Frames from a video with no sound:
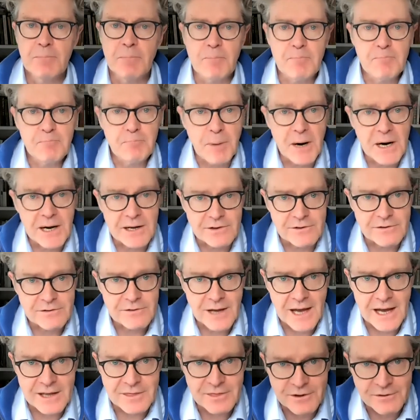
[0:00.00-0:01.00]
But
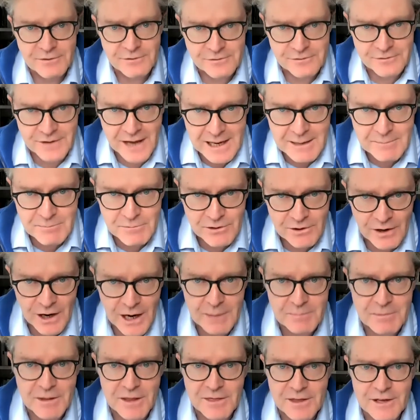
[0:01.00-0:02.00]
at the same time
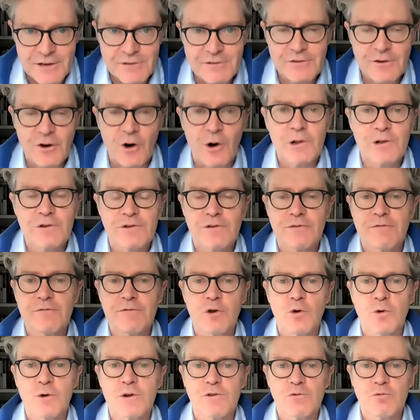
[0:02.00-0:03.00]
that these scholars in
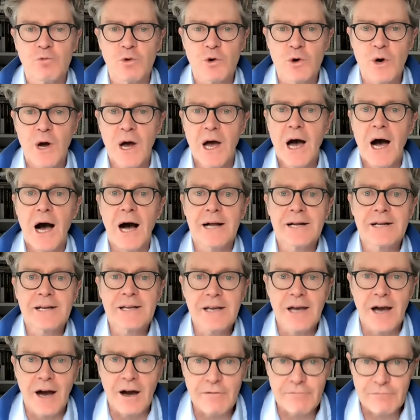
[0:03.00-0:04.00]
Florence were
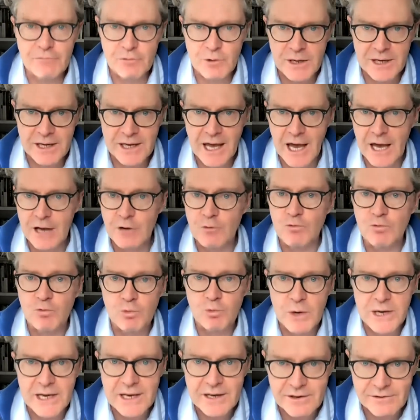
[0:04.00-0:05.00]
uncovering and
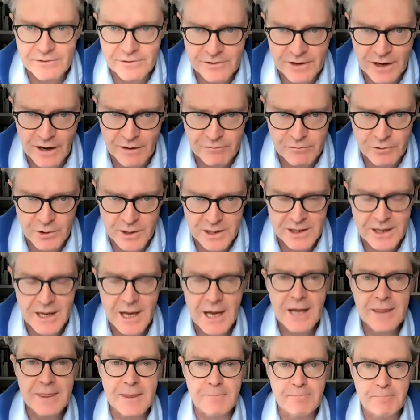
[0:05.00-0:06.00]
rediscovering
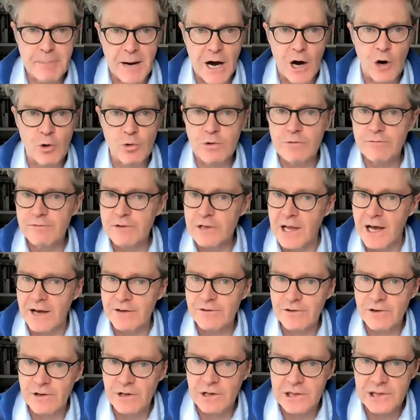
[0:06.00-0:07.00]
the power of
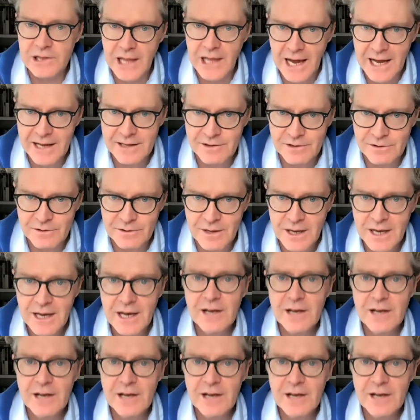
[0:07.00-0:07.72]
classical Latin,